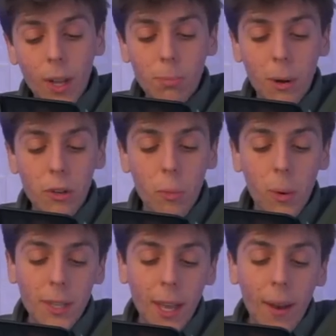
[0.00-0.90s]
not sponsored
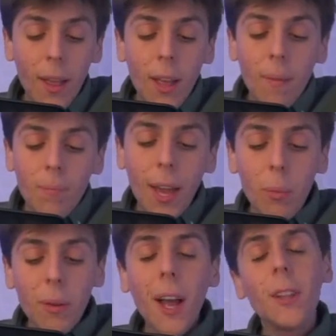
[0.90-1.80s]
once again.
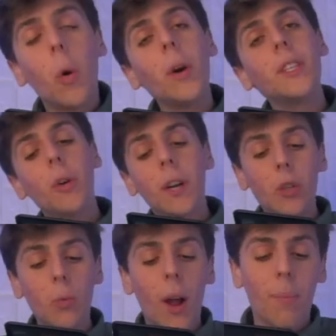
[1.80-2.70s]
Then we've got Toy Story
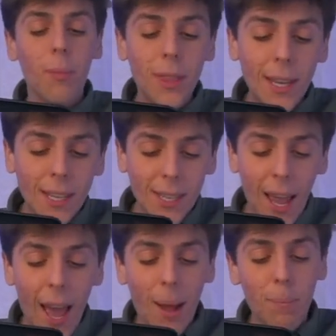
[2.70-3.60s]
Drop.
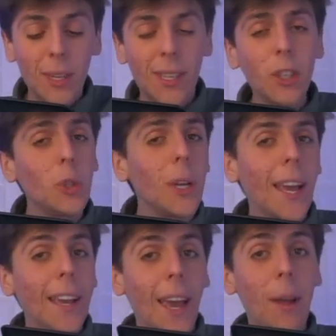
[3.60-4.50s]
This app is actually
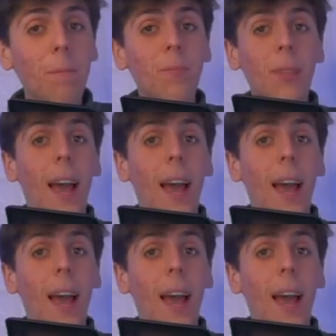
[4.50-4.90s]
a game.